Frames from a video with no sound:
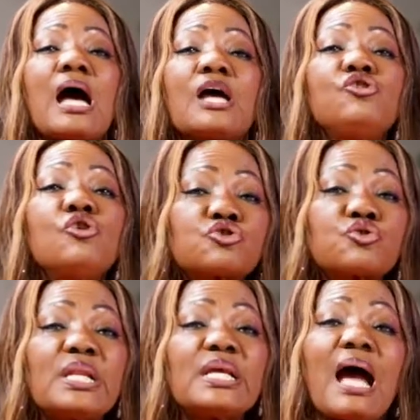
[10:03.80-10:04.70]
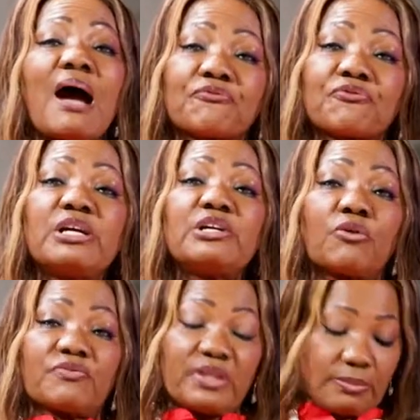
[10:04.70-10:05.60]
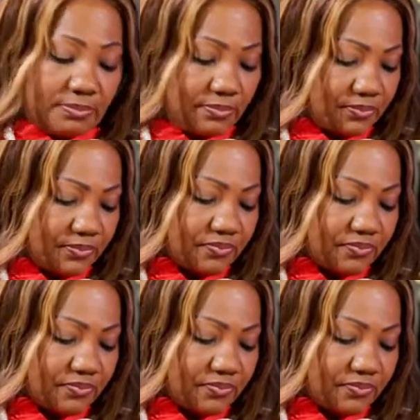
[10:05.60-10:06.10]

are usually afraid of them.